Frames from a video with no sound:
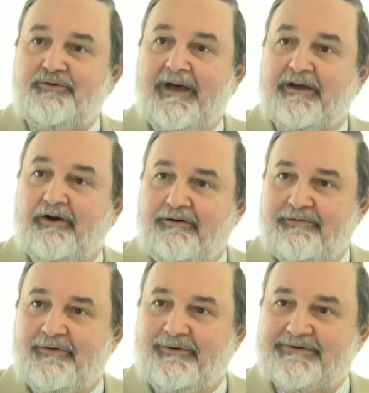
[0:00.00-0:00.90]
my golf
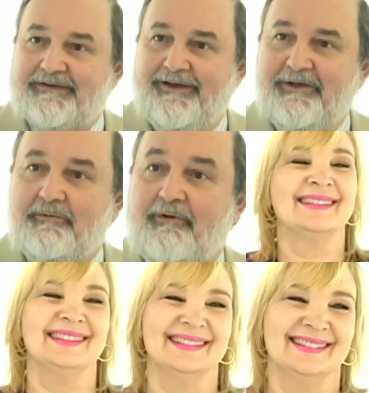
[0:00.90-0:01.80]
course where I
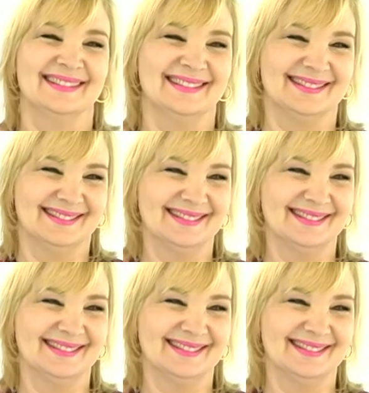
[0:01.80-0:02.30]
play golf.